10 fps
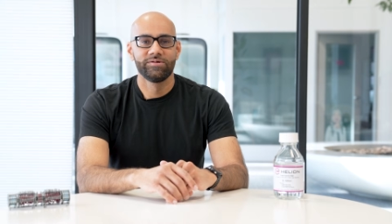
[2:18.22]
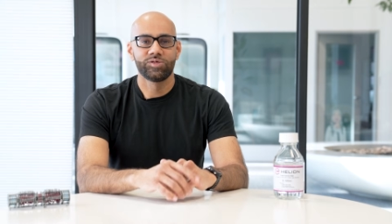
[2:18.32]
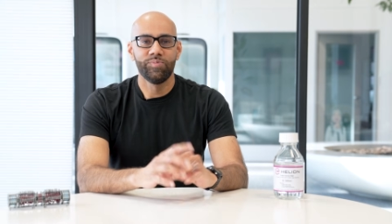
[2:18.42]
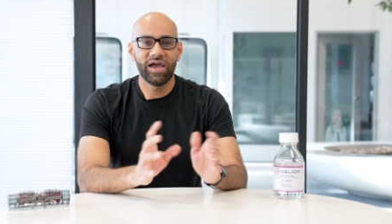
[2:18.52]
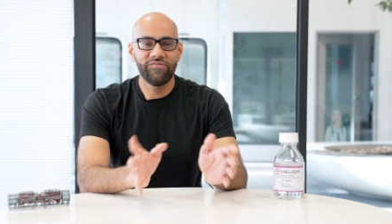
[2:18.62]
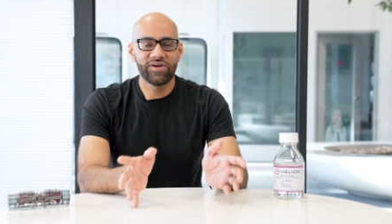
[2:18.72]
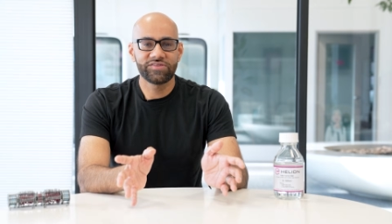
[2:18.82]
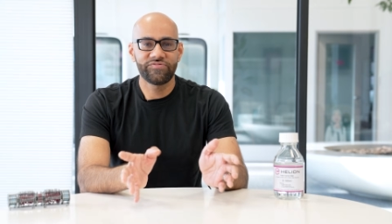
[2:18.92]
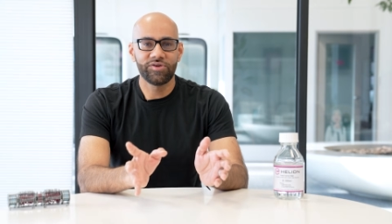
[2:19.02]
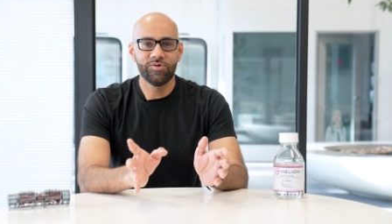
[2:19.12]
So my advice
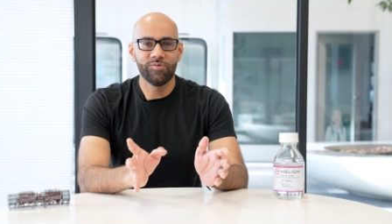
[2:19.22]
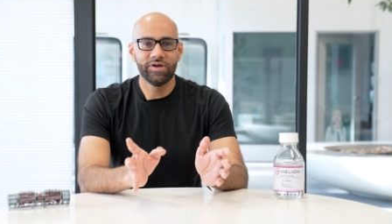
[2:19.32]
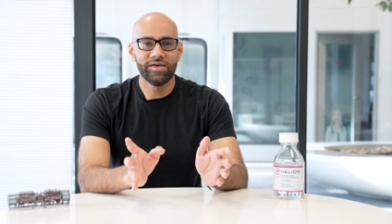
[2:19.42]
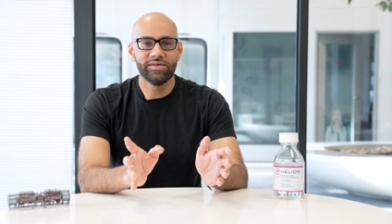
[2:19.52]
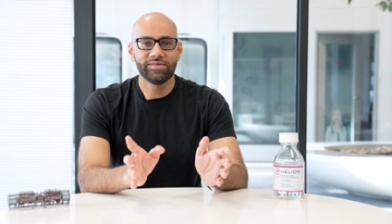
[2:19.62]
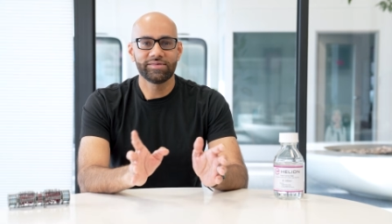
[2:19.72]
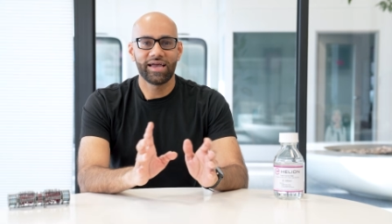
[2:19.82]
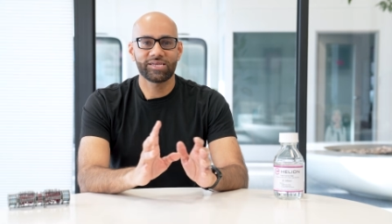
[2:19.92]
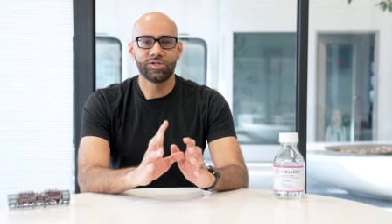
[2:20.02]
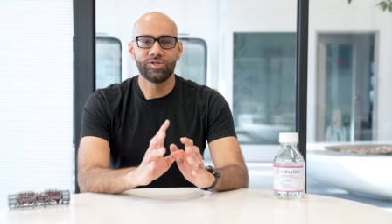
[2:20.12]
for you is
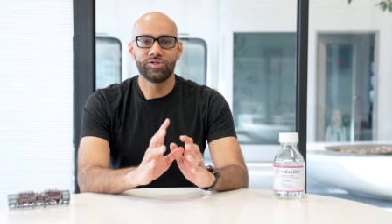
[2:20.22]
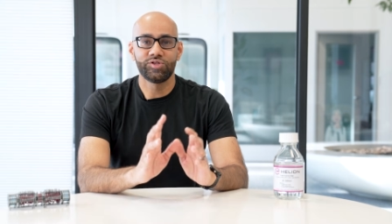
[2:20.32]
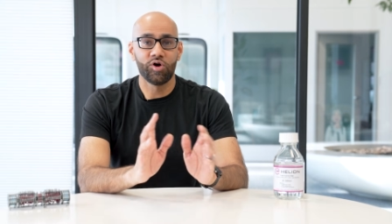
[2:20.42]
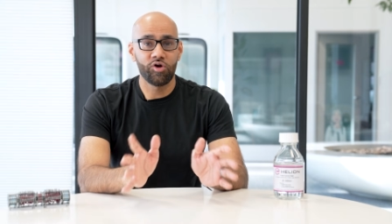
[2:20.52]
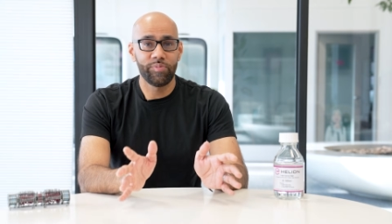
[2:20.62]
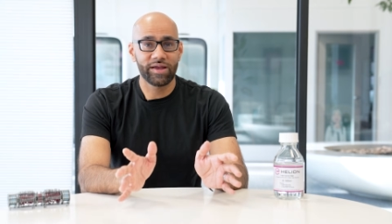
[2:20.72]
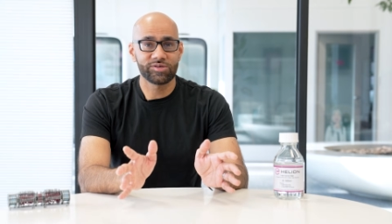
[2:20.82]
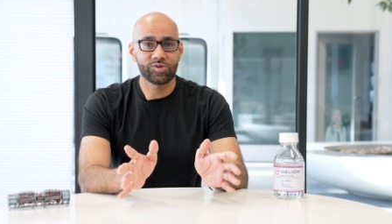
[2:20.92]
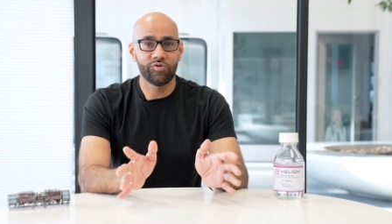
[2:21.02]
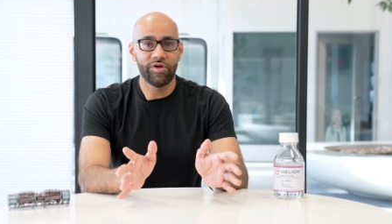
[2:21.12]
actually don't go back
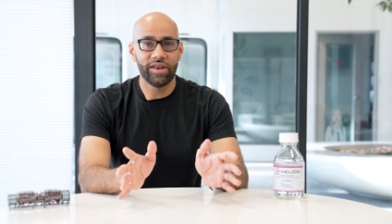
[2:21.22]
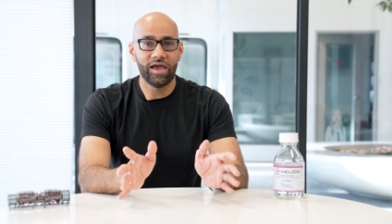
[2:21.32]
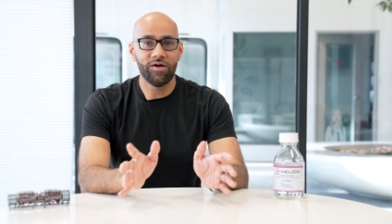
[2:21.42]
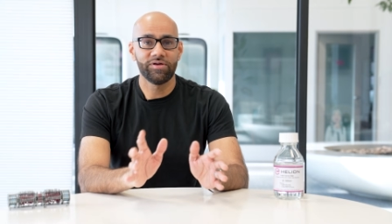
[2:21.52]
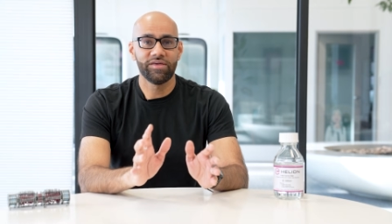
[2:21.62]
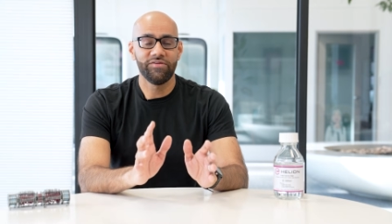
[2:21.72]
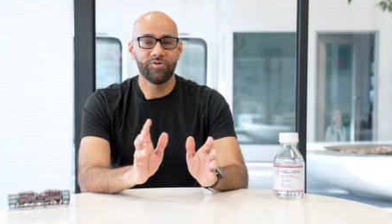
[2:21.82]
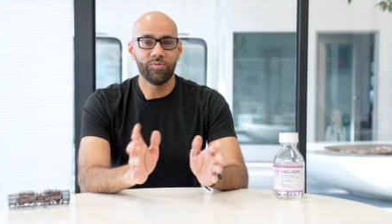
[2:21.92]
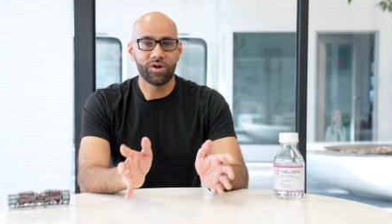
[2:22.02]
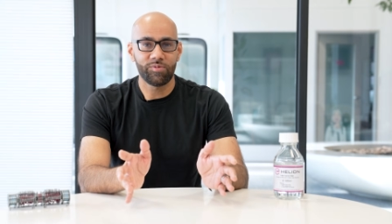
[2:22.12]
to school right now if
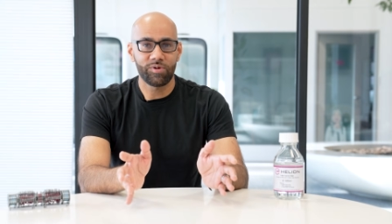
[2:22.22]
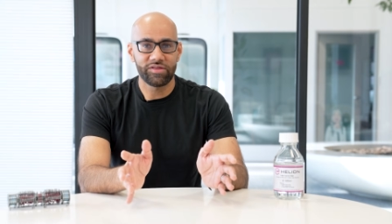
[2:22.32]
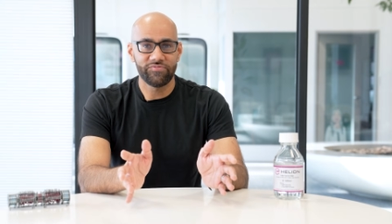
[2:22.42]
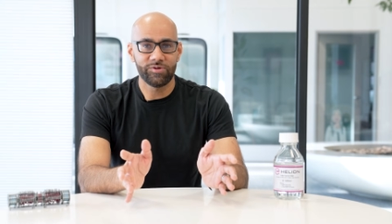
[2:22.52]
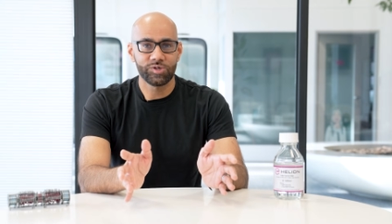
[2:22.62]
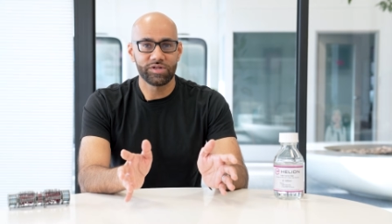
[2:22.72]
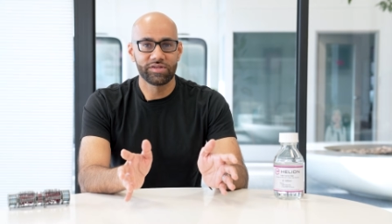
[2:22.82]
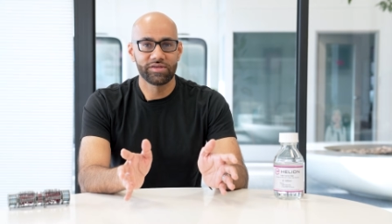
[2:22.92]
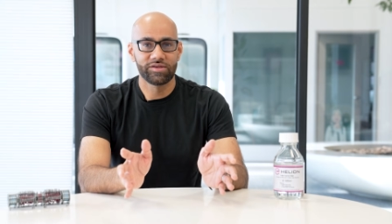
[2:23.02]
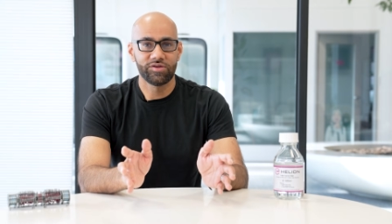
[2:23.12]
you want to work in Fusion.
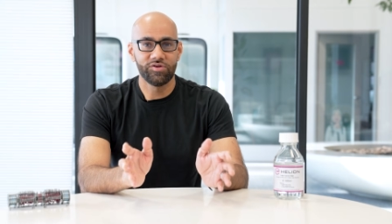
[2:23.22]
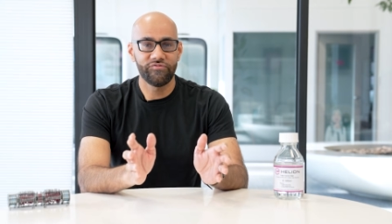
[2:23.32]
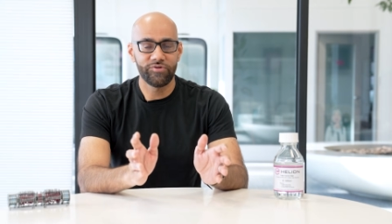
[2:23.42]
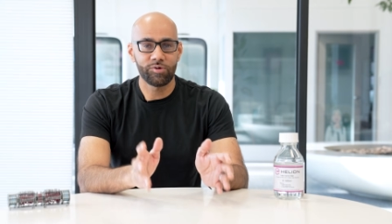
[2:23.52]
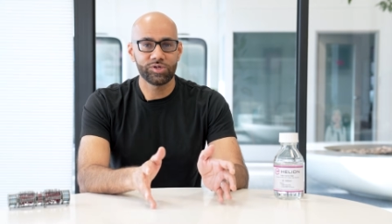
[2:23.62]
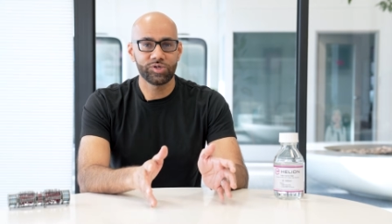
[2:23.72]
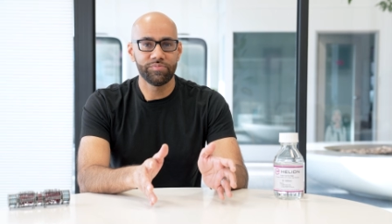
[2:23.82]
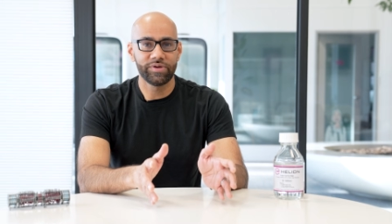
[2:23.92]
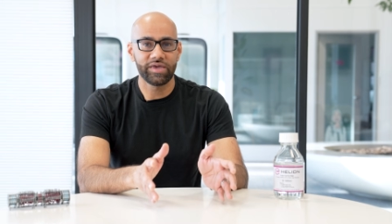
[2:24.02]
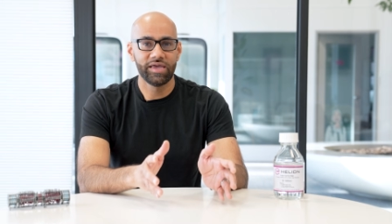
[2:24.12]
Your focus
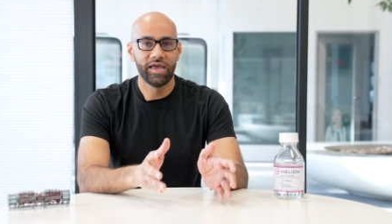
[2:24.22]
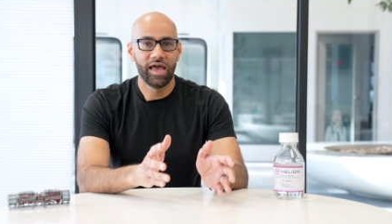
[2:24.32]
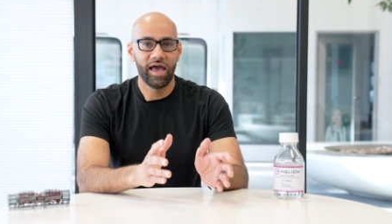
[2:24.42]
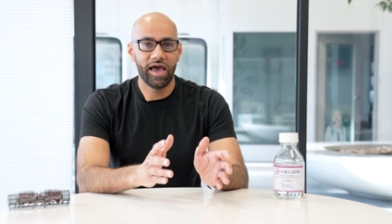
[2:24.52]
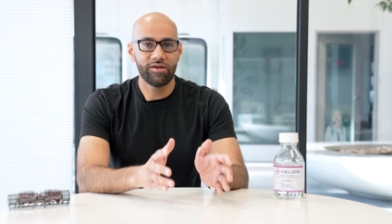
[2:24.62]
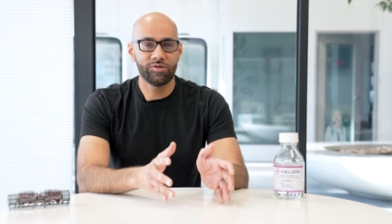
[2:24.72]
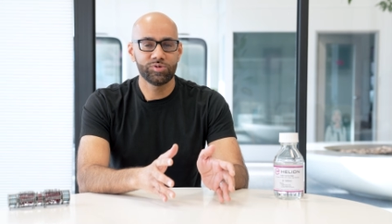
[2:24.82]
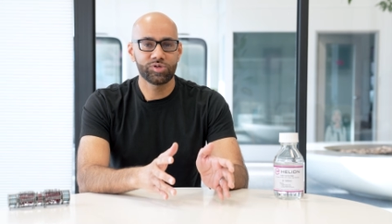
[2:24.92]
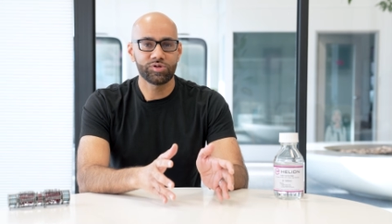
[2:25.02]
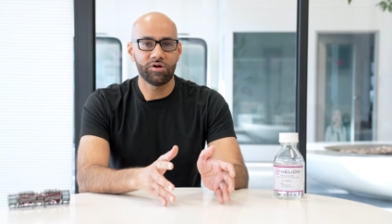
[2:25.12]
should be how do you
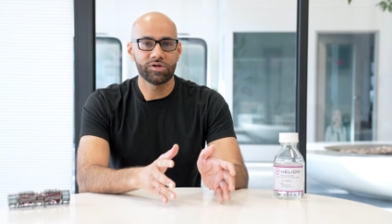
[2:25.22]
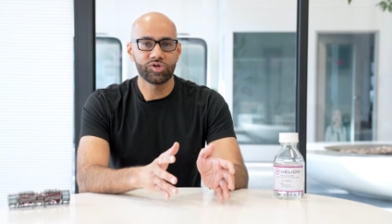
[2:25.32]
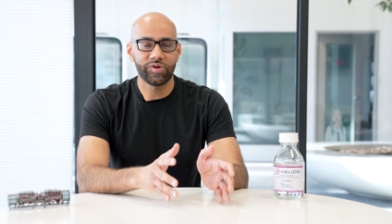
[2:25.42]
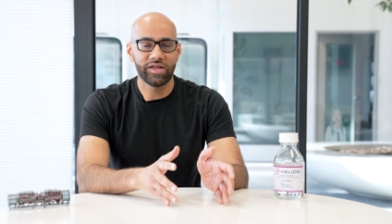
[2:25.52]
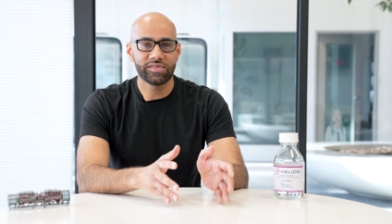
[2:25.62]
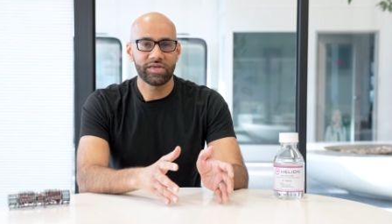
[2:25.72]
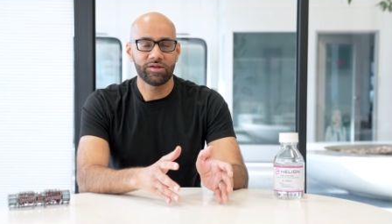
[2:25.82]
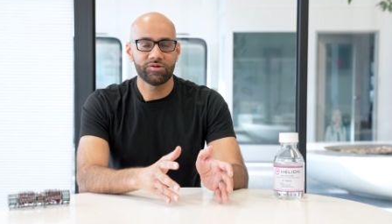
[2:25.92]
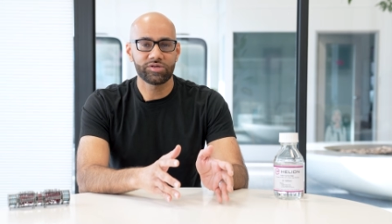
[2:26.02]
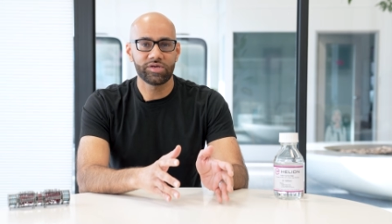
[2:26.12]
start
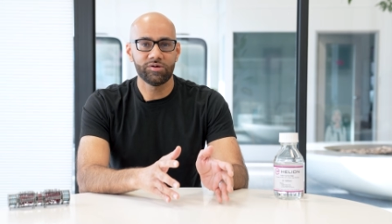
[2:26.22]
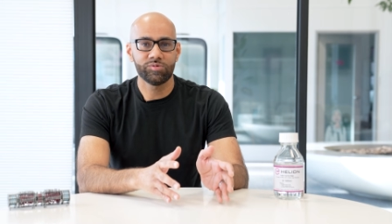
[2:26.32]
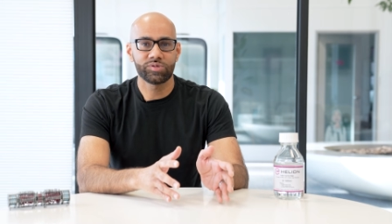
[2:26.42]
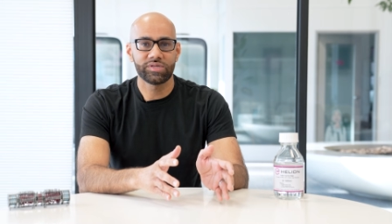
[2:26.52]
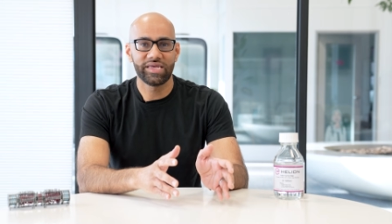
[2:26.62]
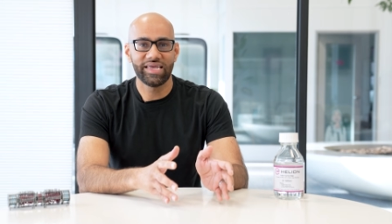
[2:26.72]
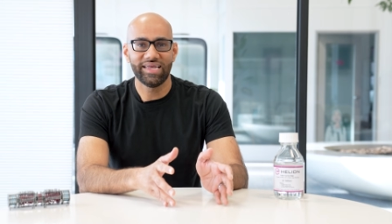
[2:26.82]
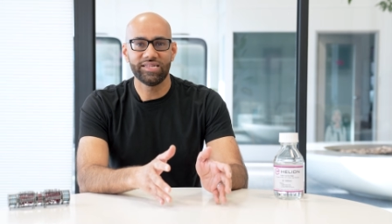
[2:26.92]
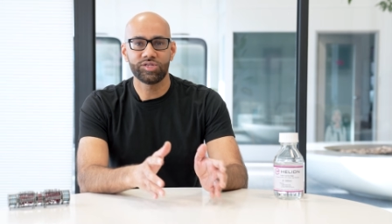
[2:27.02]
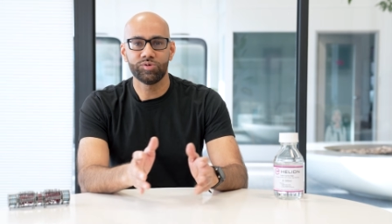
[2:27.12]
translating your skills
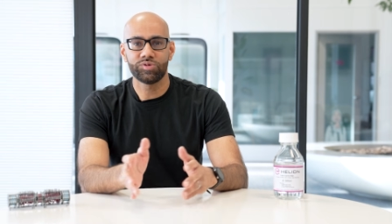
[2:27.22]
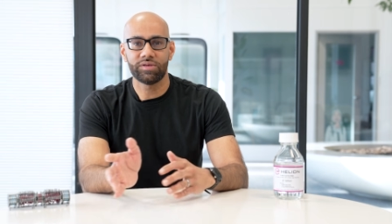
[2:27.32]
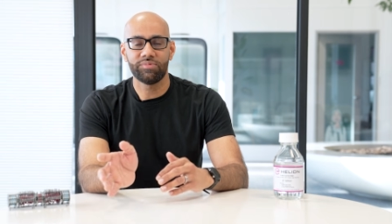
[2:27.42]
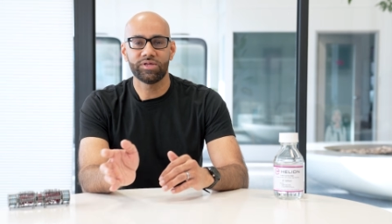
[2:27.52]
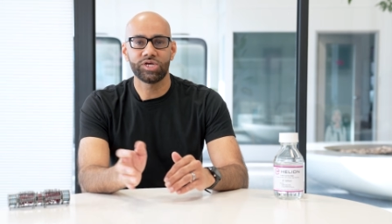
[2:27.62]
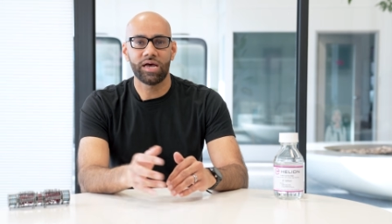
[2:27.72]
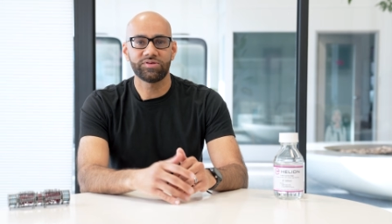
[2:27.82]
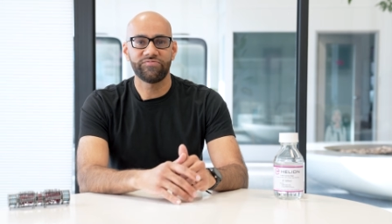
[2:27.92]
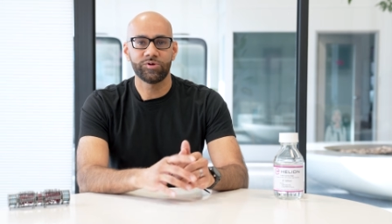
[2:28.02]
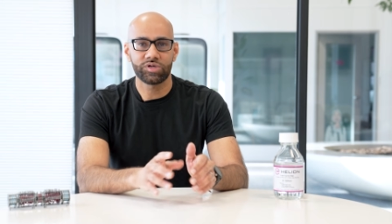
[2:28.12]
into some of the jobs
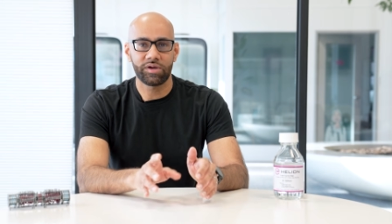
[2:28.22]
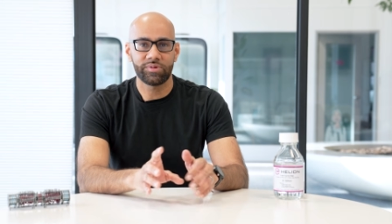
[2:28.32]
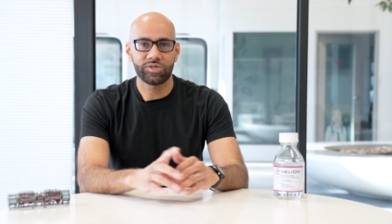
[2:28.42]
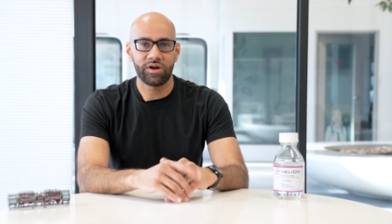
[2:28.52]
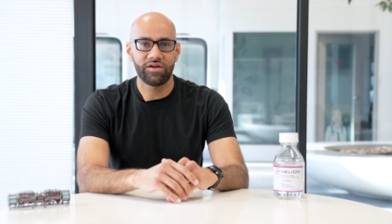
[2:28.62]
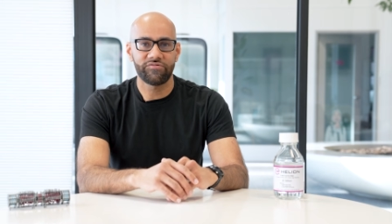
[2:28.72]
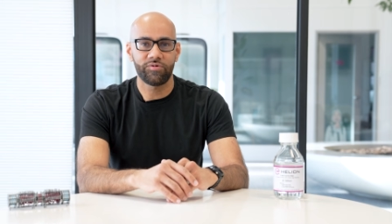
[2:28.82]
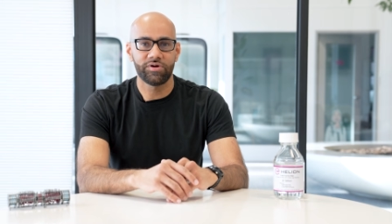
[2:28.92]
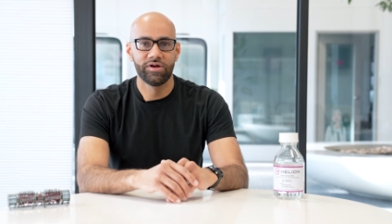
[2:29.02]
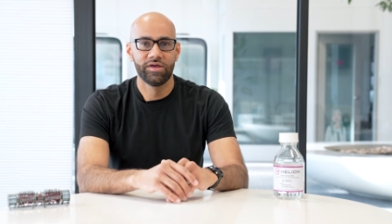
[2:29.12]
that Fusion companies are hiring
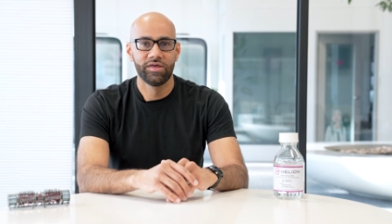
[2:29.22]
for?